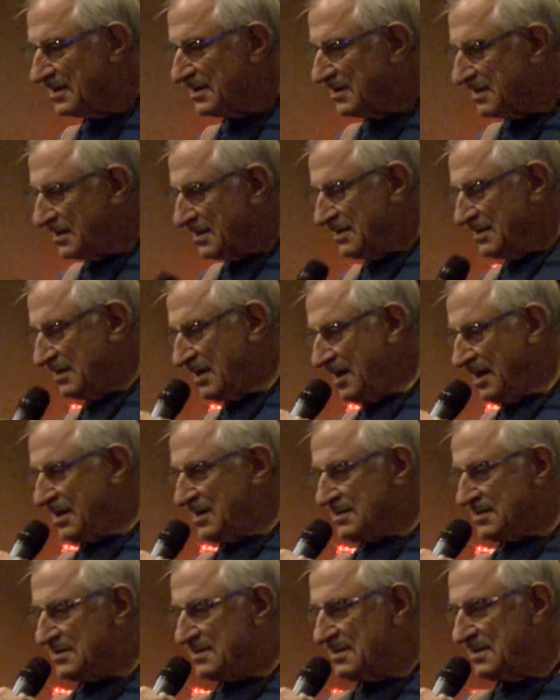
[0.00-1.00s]

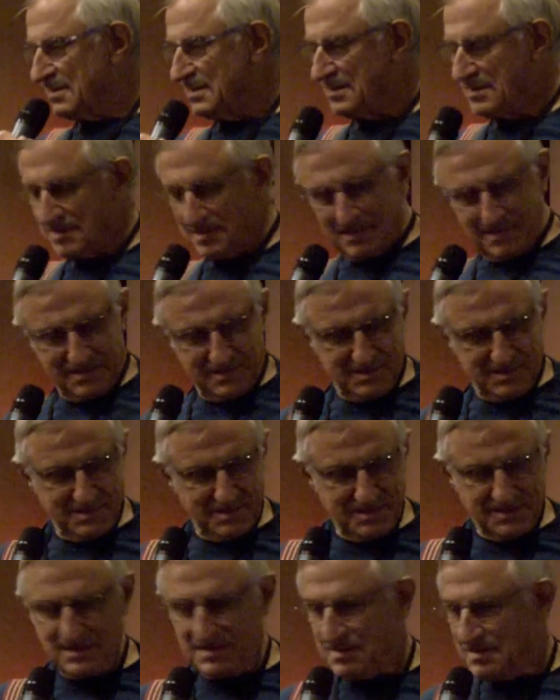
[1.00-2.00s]
yes. How can I
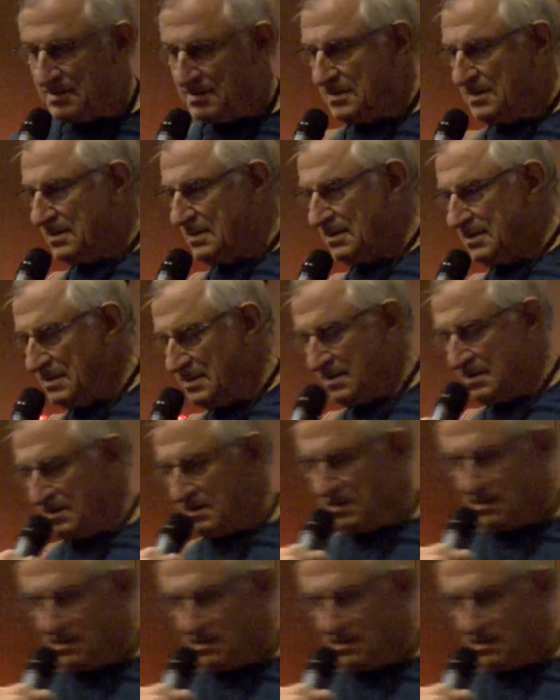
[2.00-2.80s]
summarize your presentation